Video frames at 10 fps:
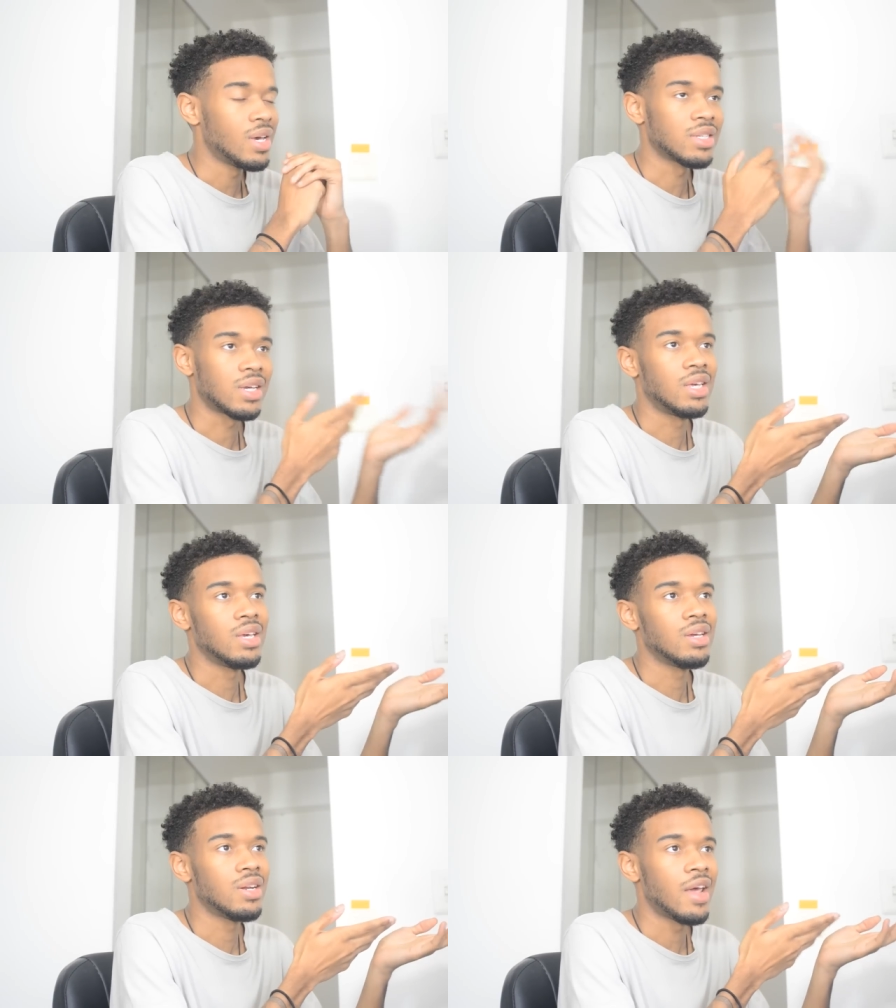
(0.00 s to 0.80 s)
He has a
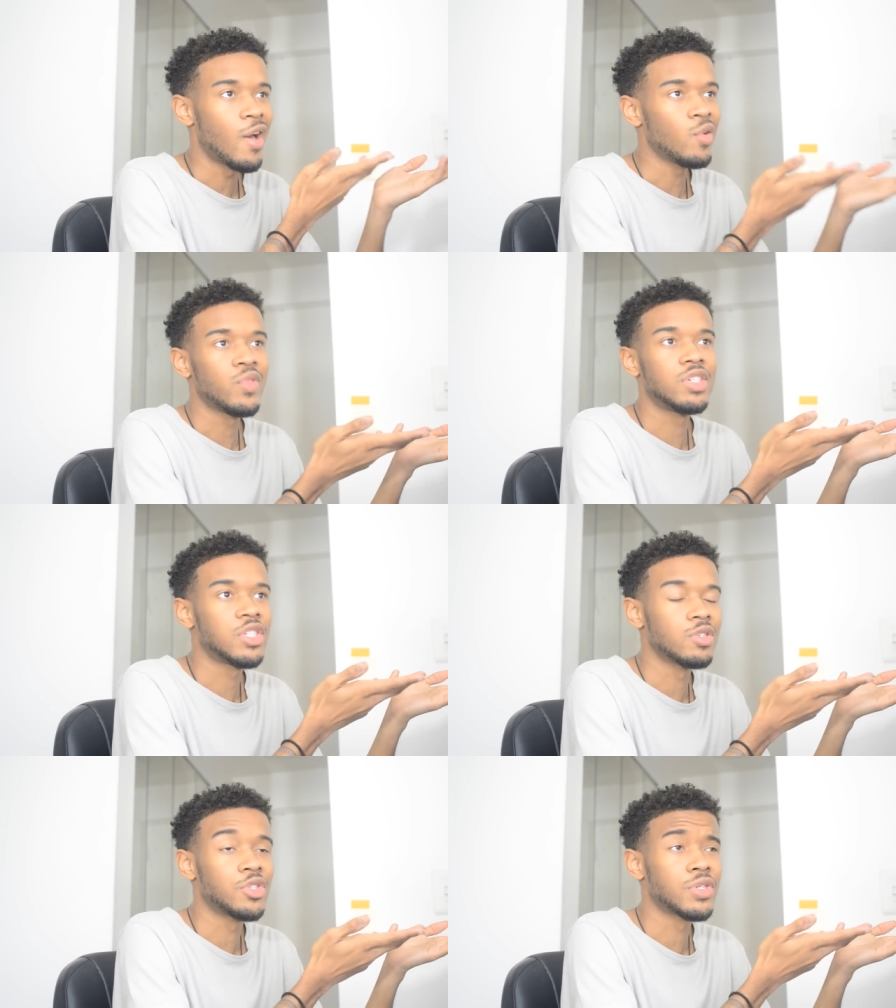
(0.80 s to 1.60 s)
kid, healthy
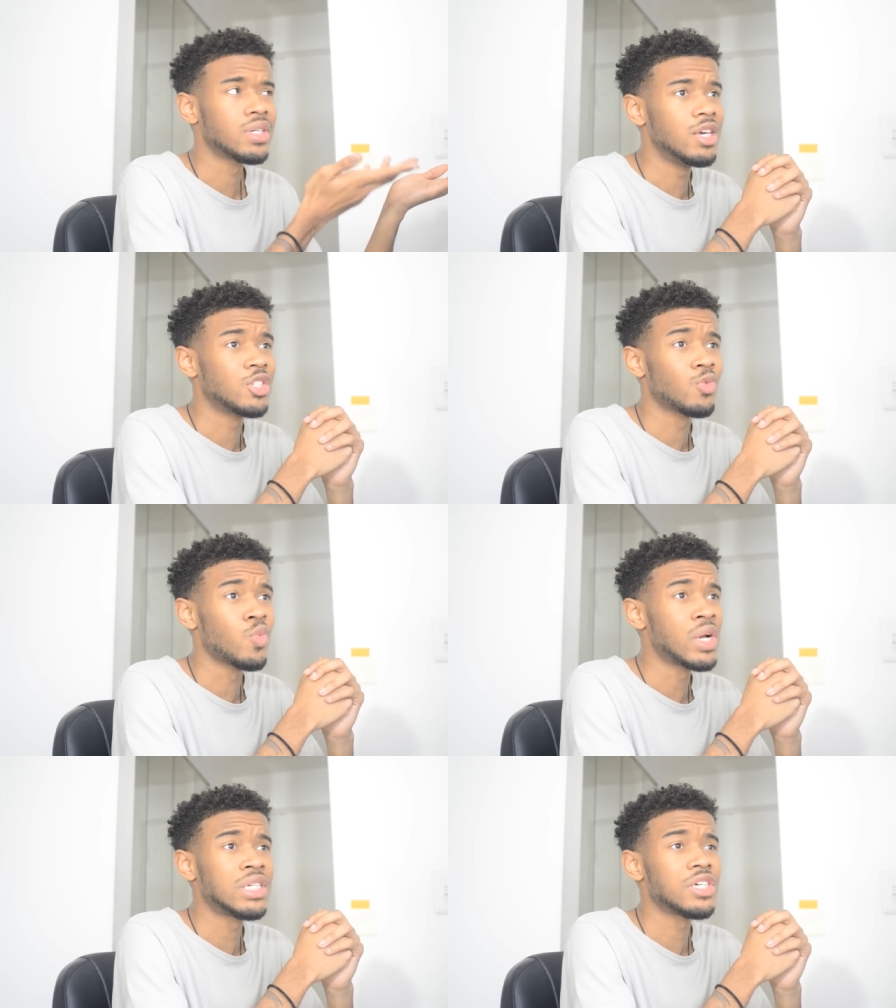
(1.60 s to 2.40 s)
children. He's
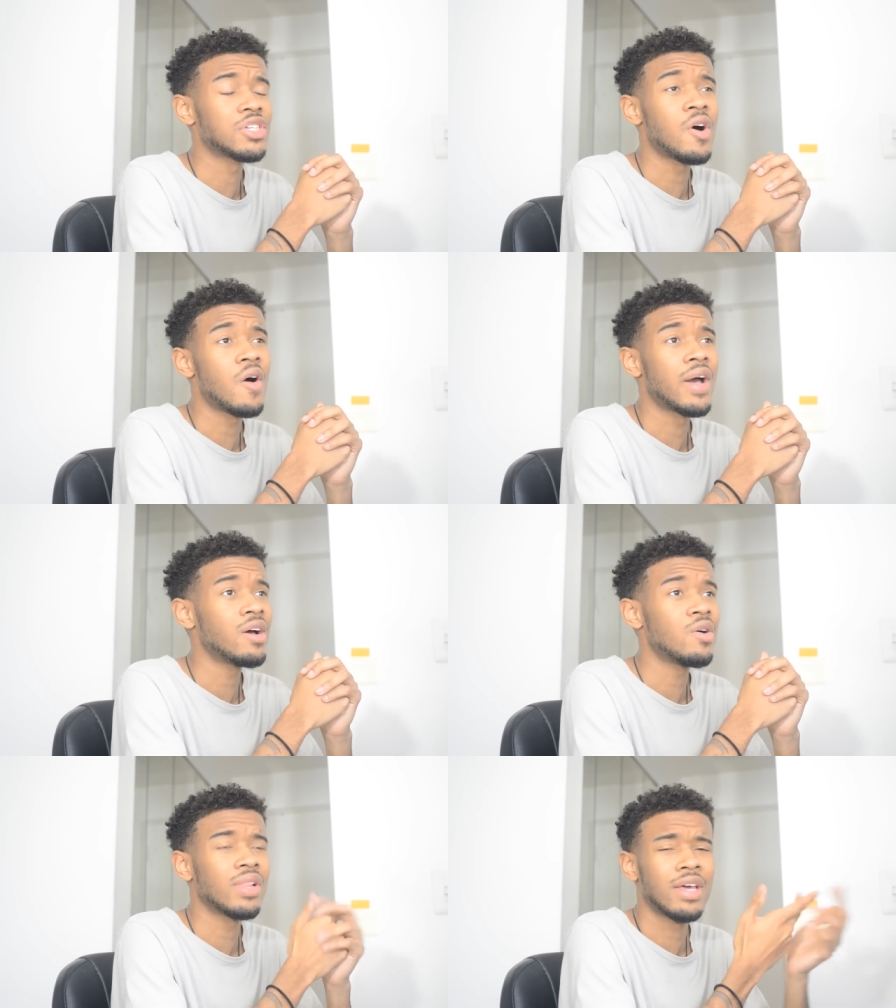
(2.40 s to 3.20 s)
rich as all hell.